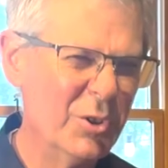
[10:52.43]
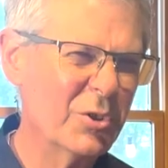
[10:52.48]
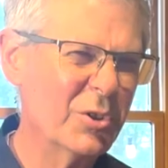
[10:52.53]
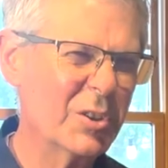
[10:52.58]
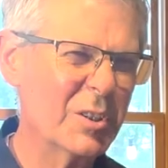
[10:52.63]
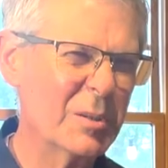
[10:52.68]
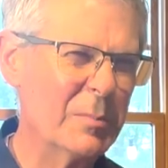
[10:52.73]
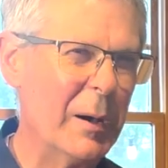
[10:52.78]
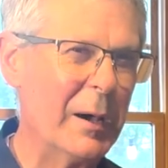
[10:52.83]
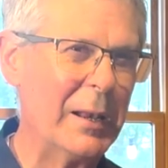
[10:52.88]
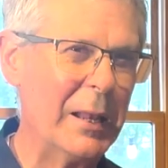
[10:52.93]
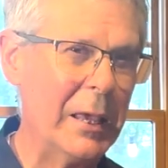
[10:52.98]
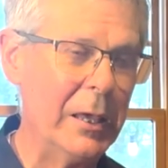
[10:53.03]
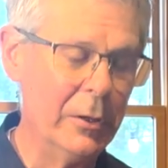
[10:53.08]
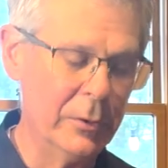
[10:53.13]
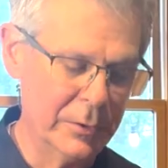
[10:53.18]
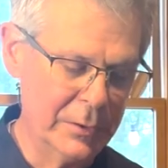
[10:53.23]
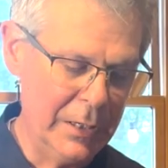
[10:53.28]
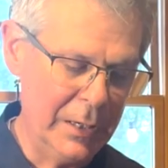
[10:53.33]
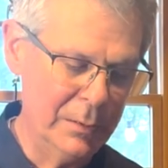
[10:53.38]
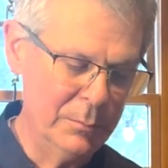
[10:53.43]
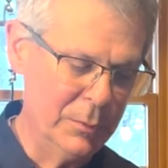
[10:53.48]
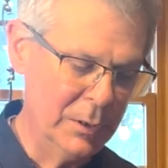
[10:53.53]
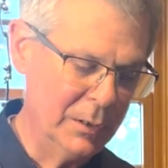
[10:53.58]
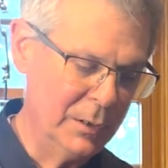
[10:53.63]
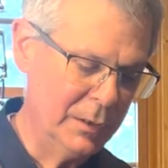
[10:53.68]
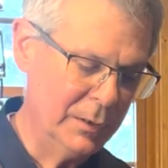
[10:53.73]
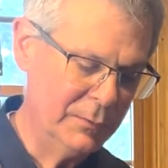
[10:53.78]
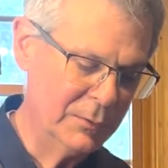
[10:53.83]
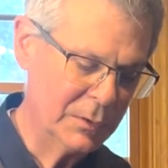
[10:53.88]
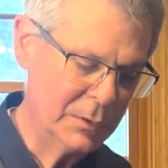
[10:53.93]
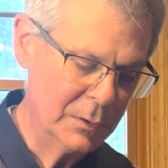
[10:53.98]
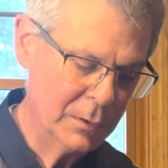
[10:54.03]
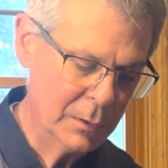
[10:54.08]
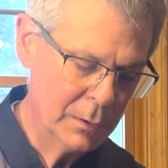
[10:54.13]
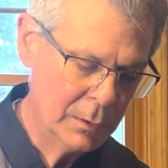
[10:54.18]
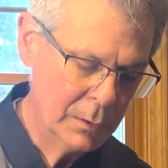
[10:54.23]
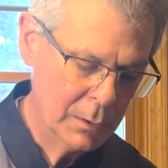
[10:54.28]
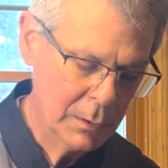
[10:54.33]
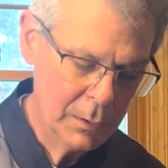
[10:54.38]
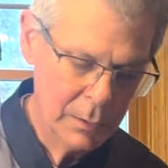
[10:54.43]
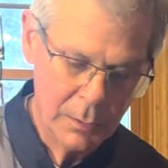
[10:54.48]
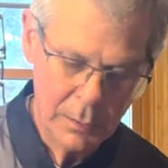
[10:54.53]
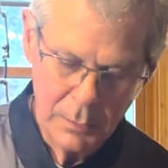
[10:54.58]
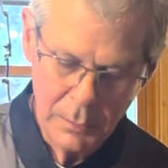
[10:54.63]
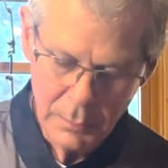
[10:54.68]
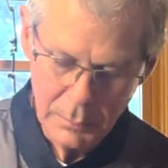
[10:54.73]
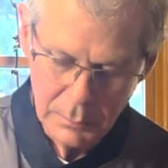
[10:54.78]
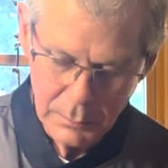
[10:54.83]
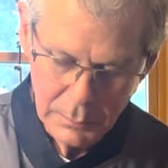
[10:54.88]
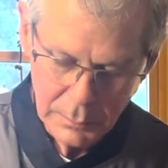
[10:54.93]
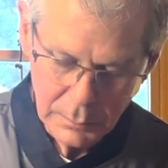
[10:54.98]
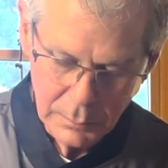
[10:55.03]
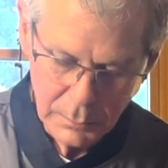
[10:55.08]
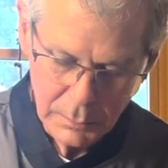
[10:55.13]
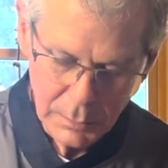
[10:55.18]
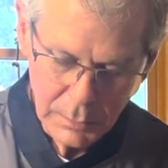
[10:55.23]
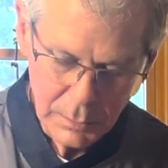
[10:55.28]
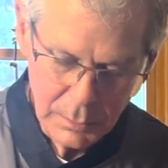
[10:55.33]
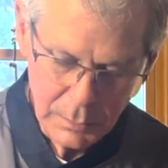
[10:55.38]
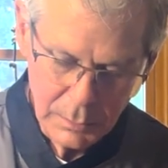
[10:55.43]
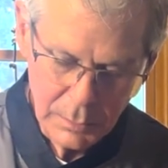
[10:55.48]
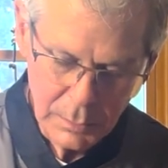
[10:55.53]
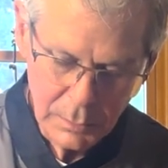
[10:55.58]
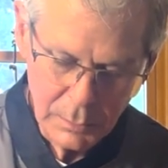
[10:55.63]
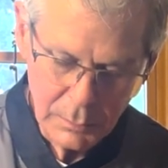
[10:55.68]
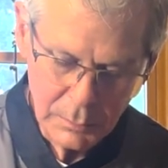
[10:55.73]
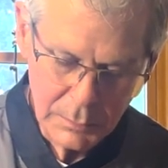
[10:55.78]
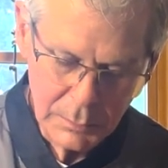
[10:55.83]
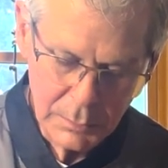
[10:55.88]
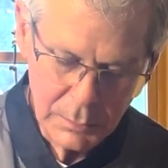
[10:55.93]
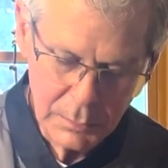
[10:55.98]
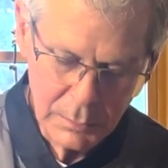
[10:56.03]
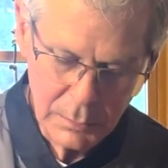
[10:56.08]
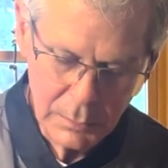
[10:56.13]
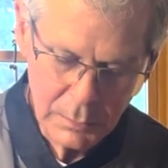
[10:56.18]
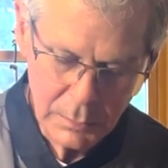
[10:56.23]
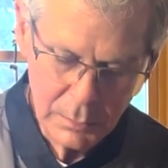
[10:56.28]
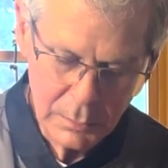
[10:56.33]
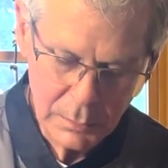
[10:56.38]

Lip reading: Usually it's about 8 or 10 mint leaves. Go ahead and add those in.